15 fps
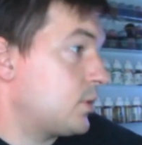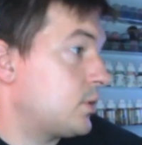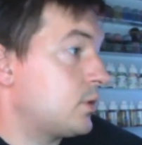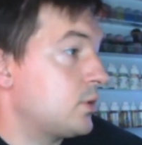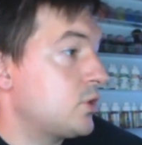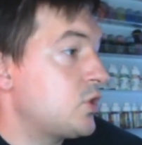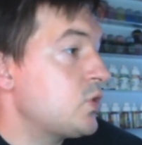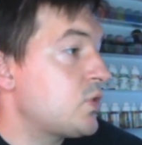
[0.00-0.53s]

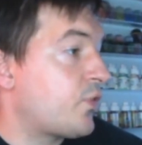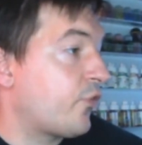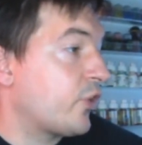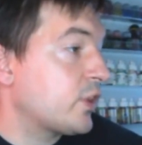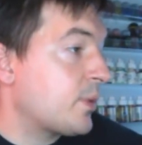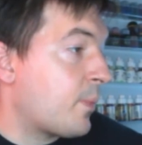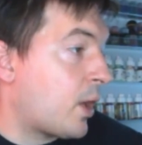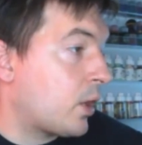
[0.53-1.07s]
Choose a
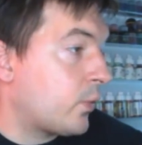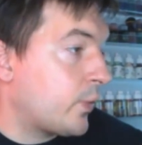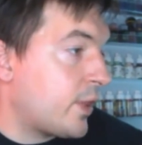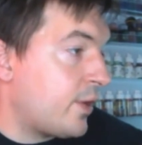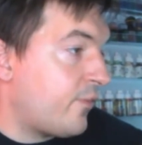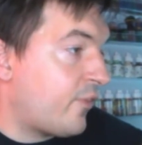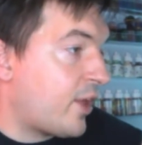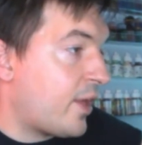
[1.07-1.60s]
friendly model
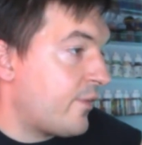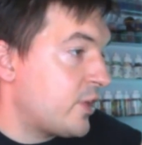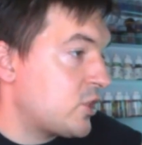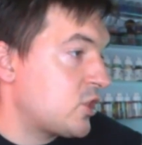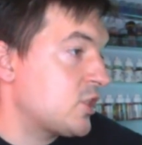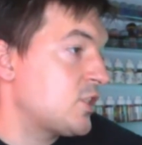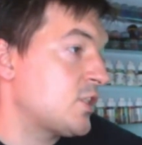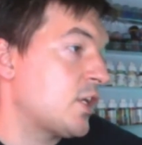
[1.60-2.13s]
within 5
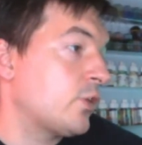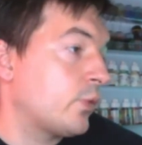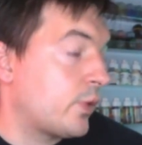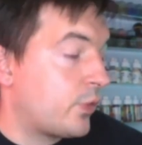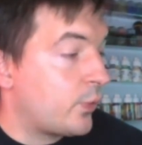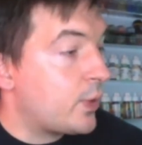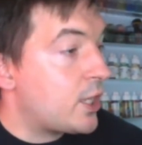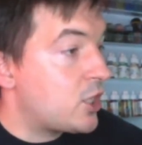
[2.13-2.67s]
inches, center a
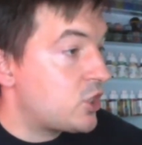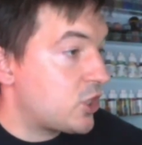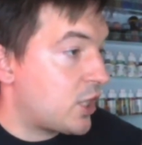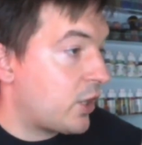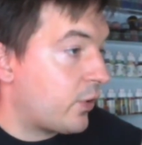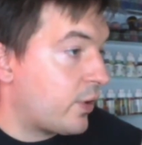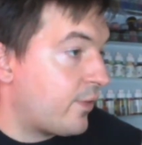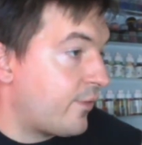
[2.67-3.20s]
3-inch
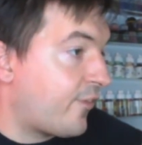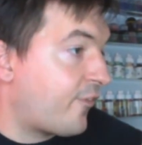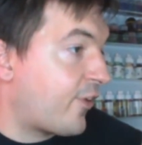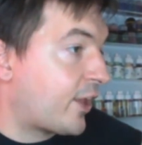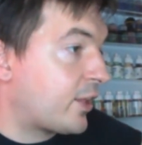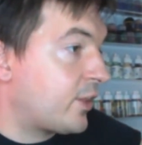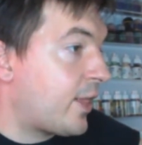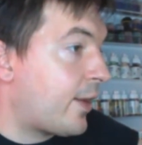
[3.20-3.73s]
area of
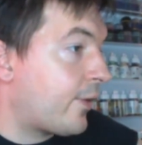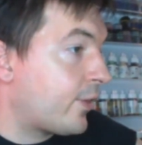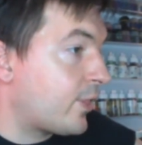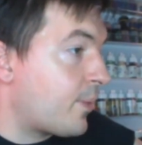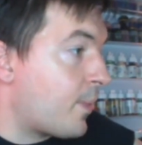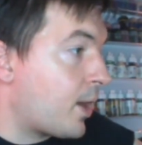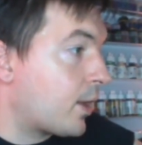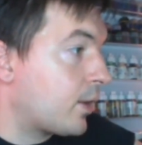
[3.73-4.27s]
effect cloud on the
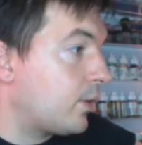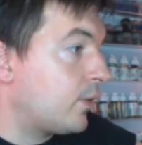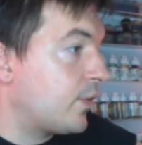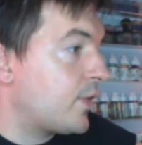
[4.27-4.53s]
model.